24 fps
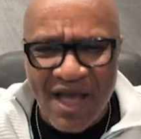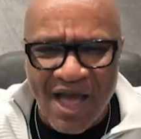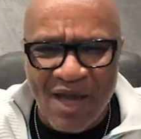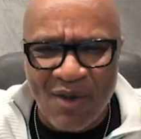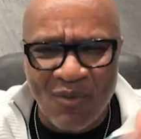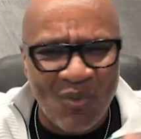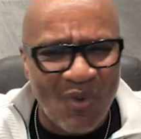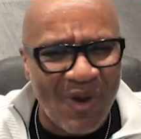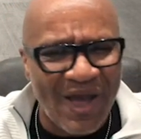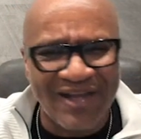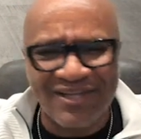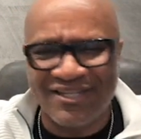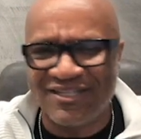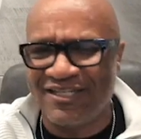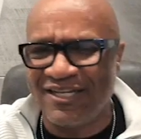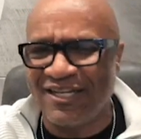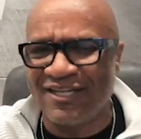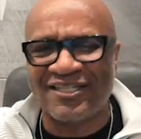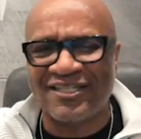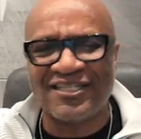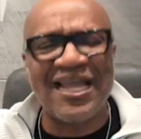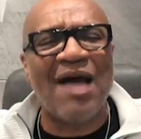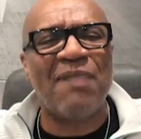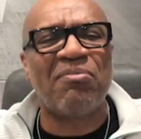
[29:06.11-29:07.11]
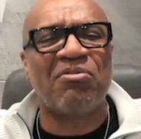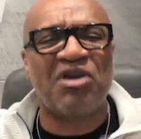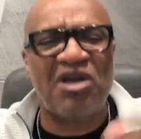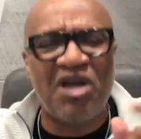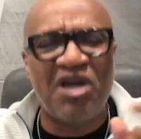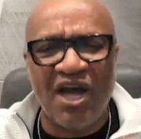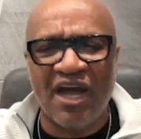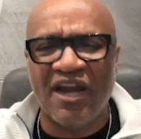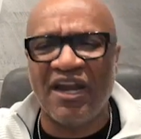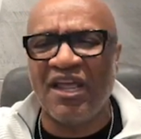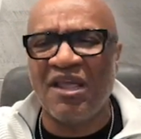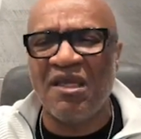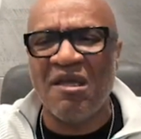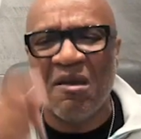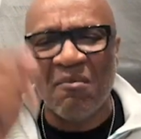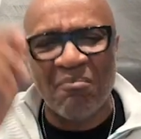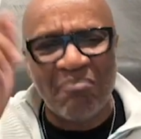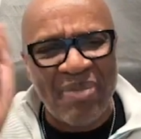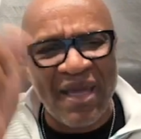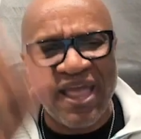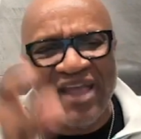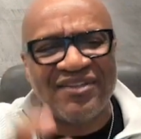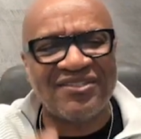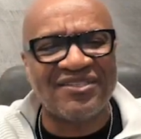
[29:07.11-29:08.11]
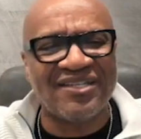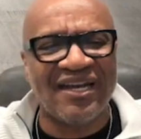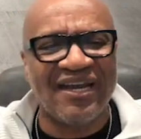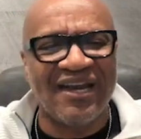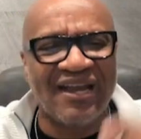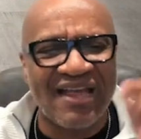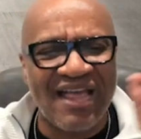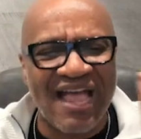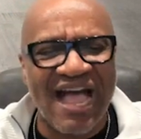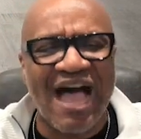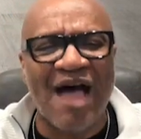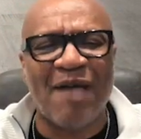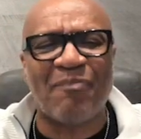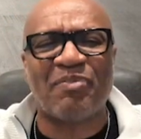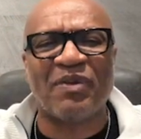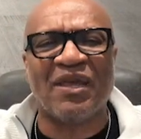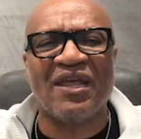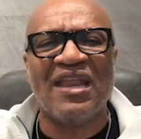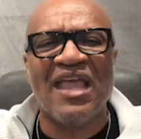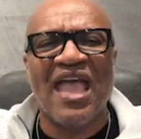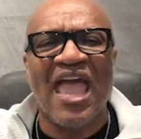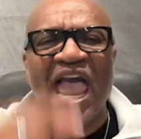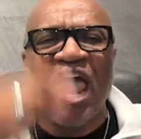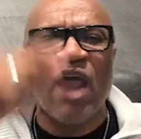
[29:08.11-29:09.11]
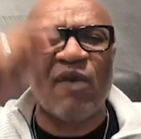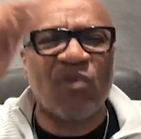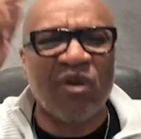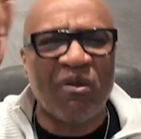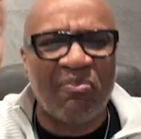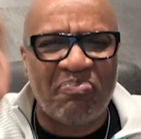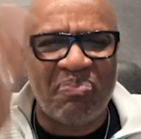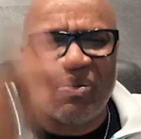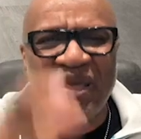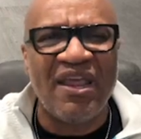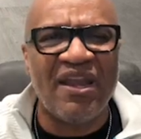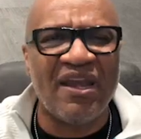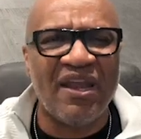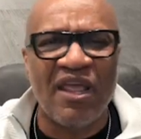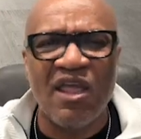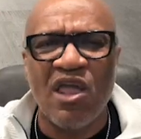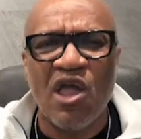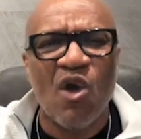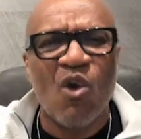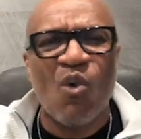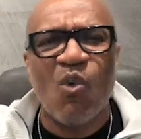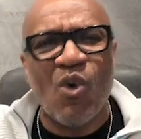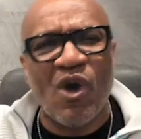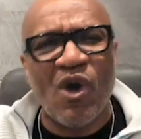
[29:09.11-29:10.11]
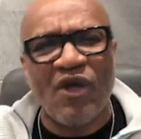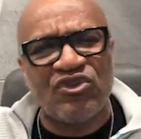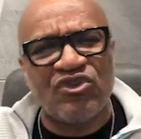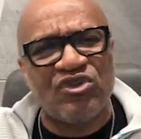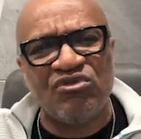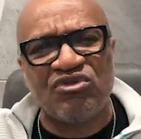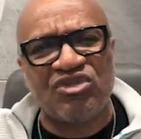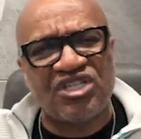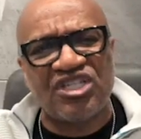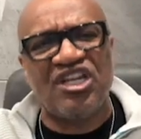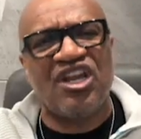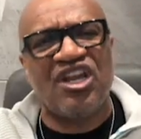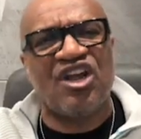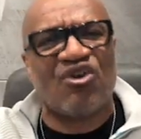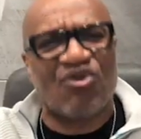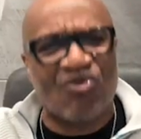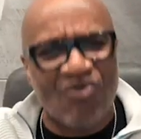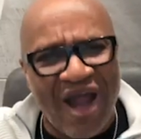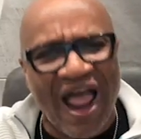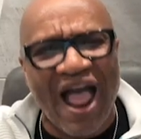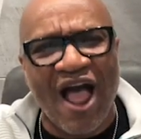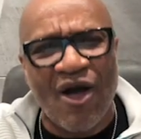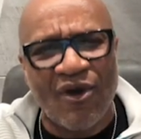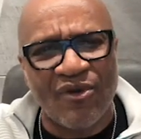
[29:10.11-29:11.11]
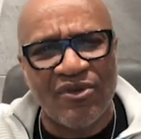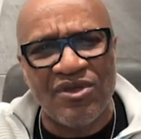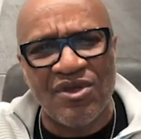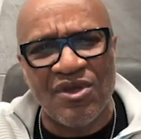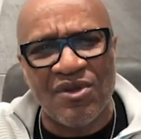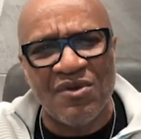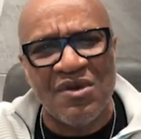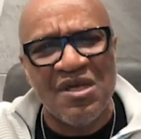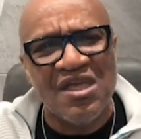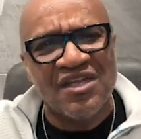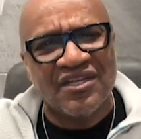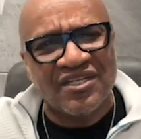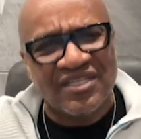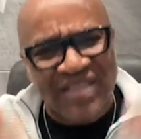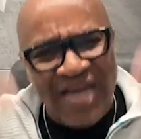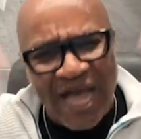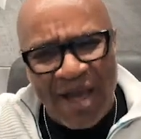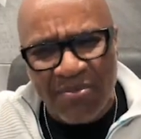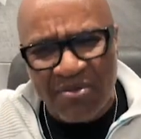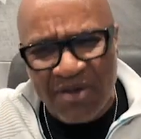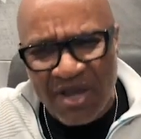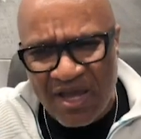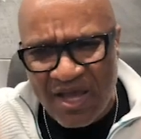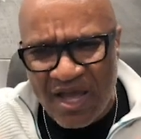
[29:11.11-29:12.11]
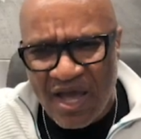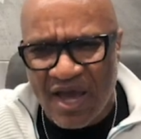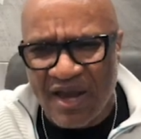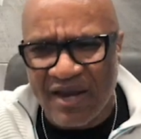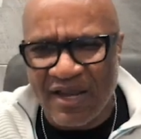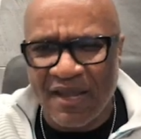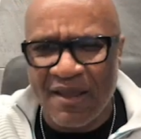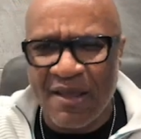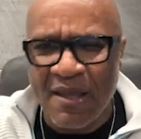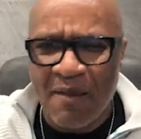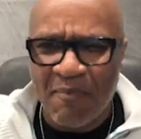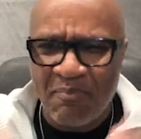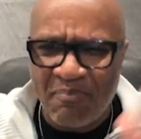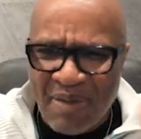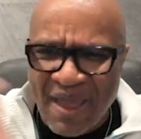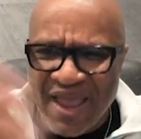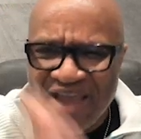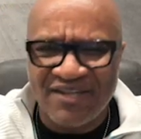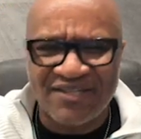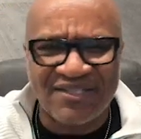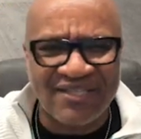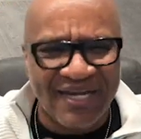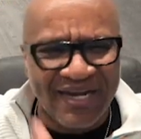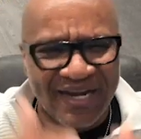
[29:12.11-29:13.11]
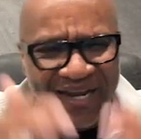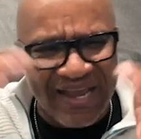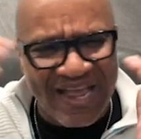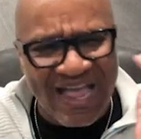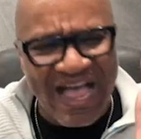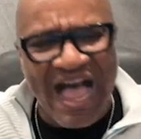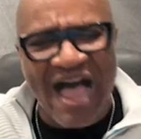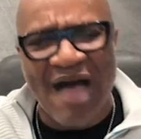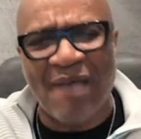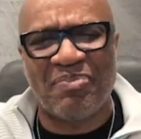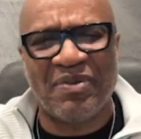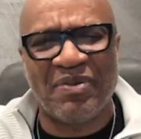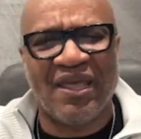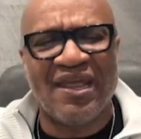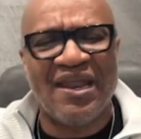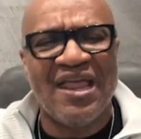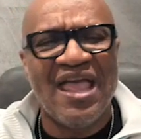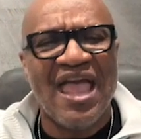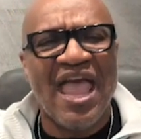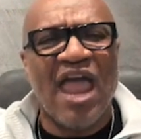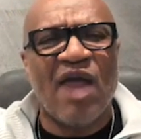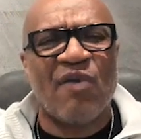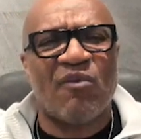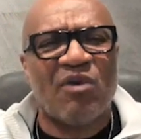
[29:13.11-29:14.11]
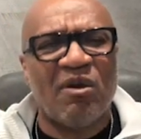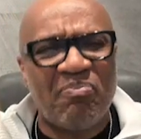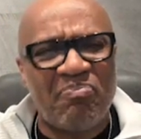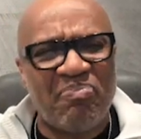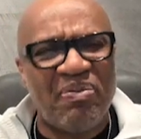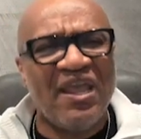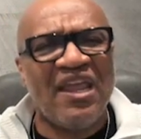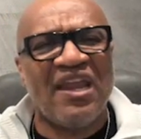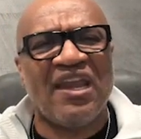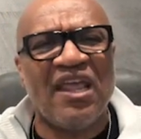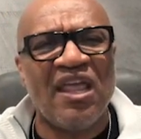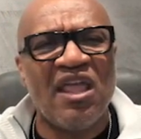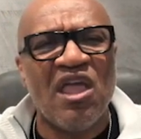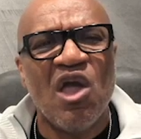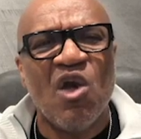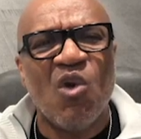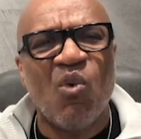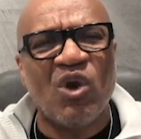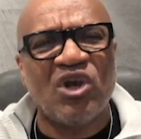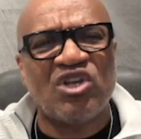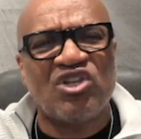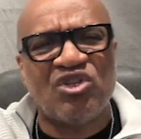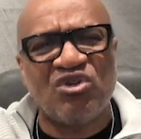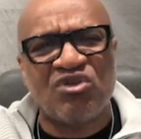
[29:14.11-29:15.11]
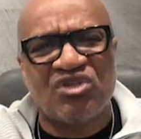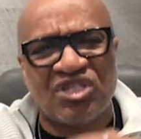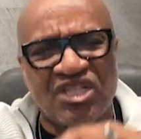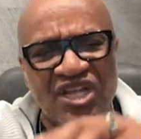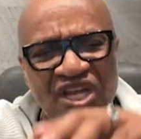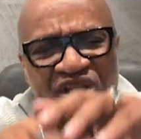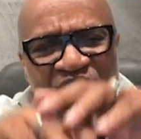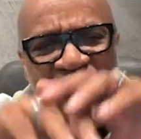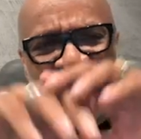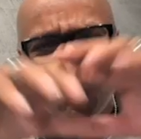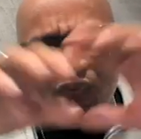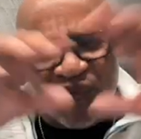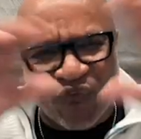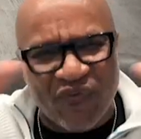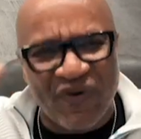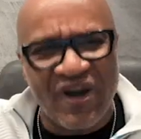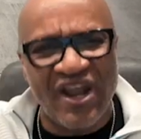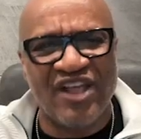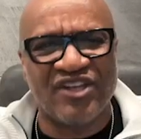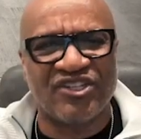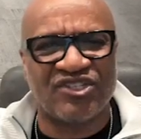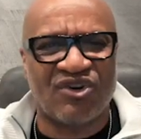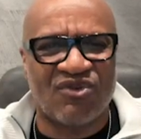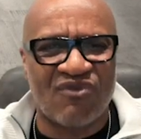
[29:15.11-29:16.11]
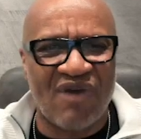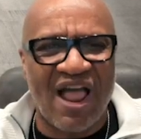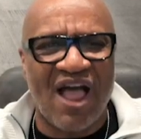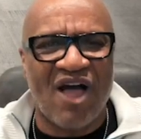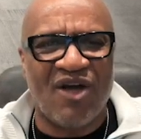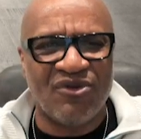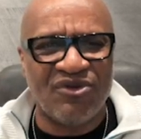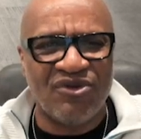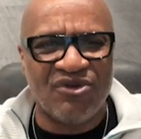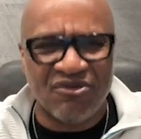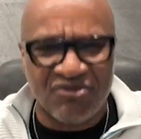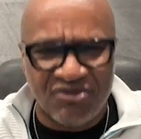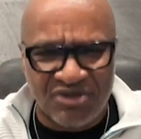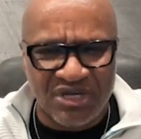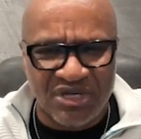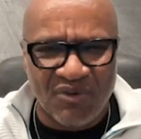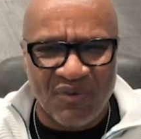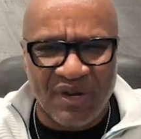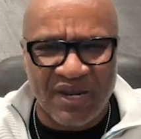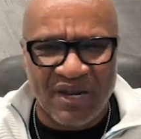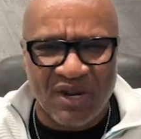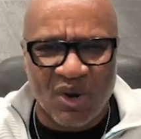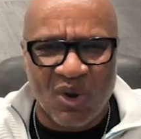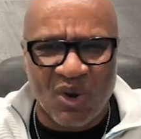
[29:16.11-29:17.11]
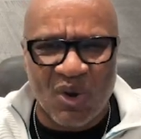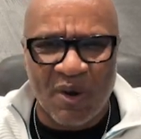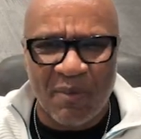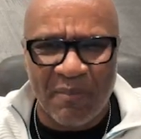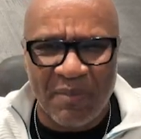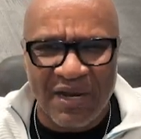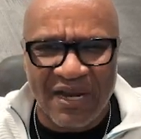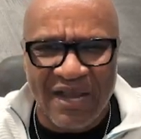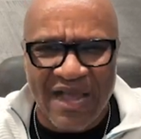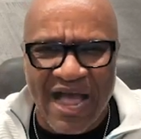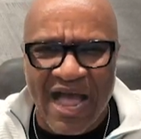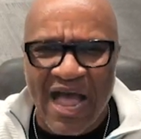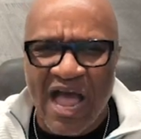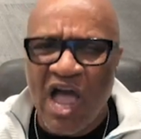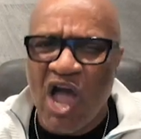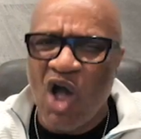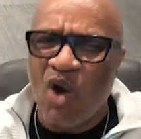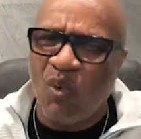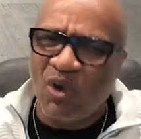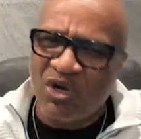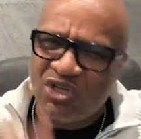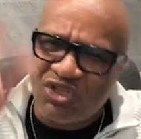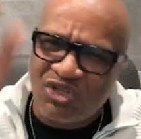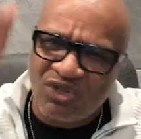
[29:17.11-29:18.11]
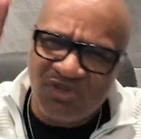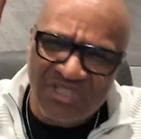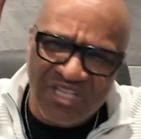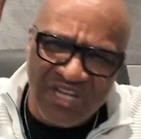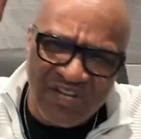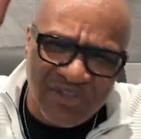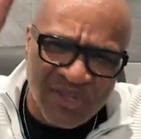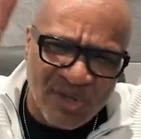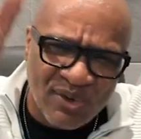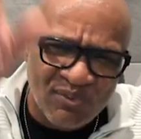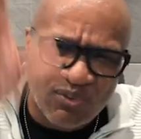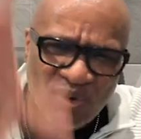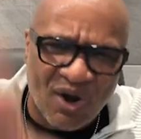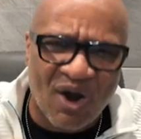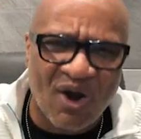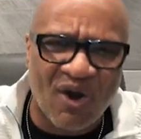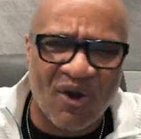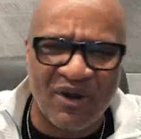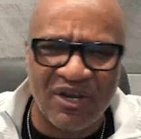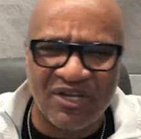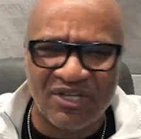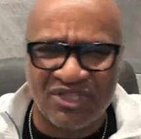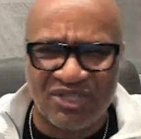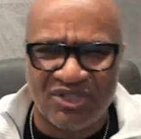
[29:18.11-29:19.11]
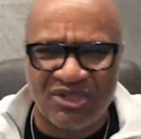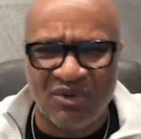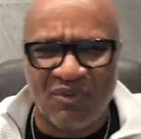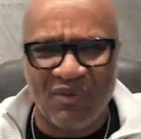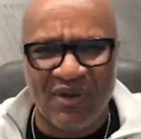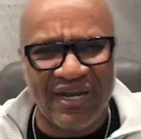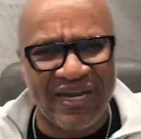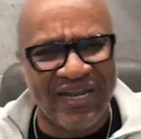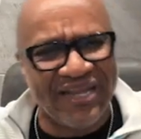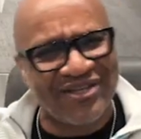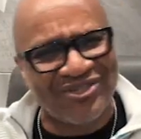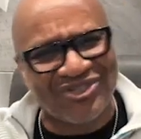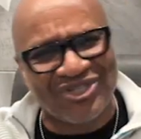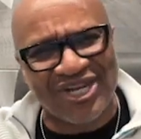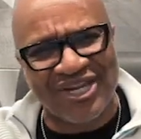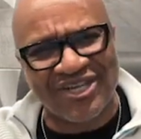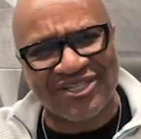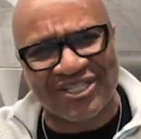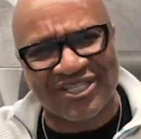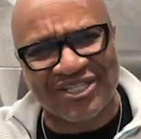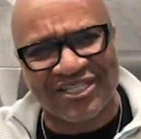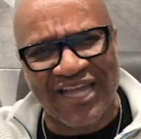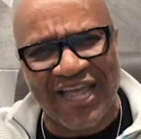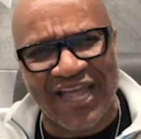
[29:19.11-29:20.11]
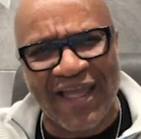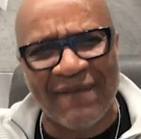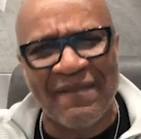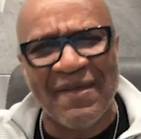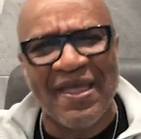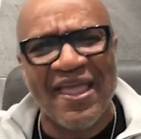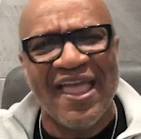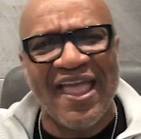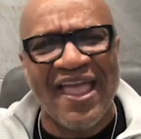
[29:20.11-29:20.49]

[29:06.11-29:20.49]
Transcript: Watch this. Stop cutting, pasting, and copying and repeating what you see around you. Stop cutting, pasting, and copying and repeating what you see your friends around you doing. Glory be to God. Or what you see the world is doing in Jesus' name.